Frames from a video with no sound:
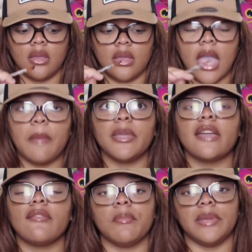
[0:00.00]
how big
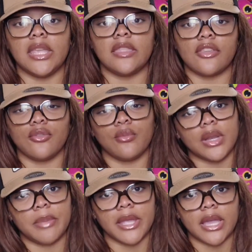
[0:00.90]
of a bead that you want
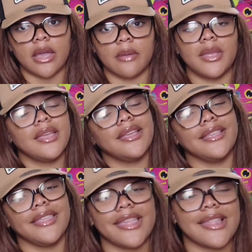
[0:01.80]
to pick up.
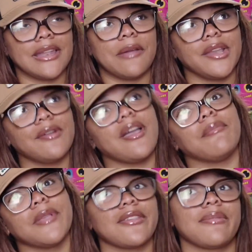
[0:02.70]
Yes, I know I don't have
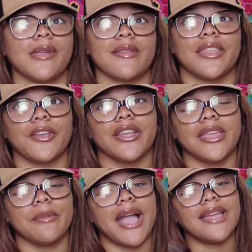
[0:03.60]
much experience in
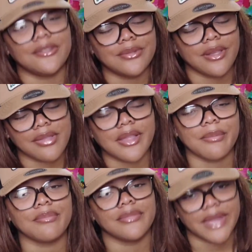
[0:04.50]
acrylic, but I do know
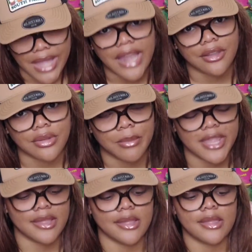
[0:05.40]
some, like, I know the
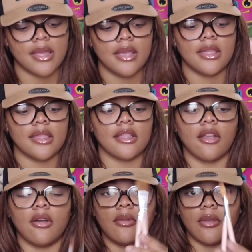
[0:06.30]
basics.
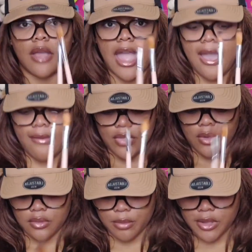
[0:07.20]
So I have
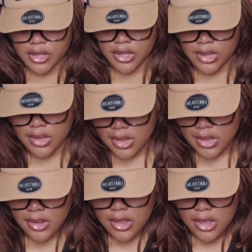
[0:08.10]
those brushes.
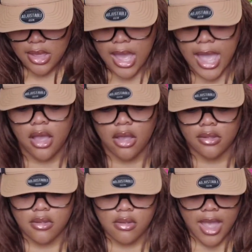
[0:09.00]
I
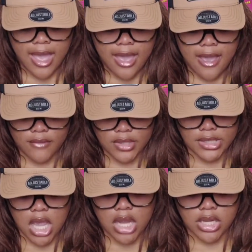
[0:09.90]
also have
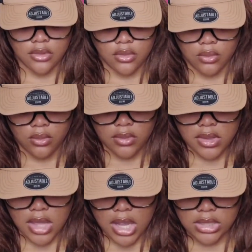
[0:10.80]
dotting tools.
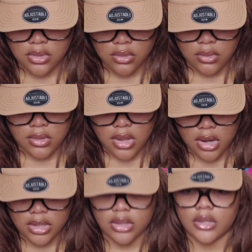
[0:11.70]
Dotting tools are
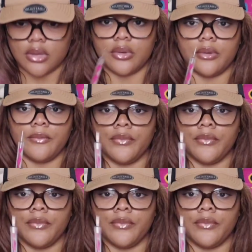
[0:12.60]
the little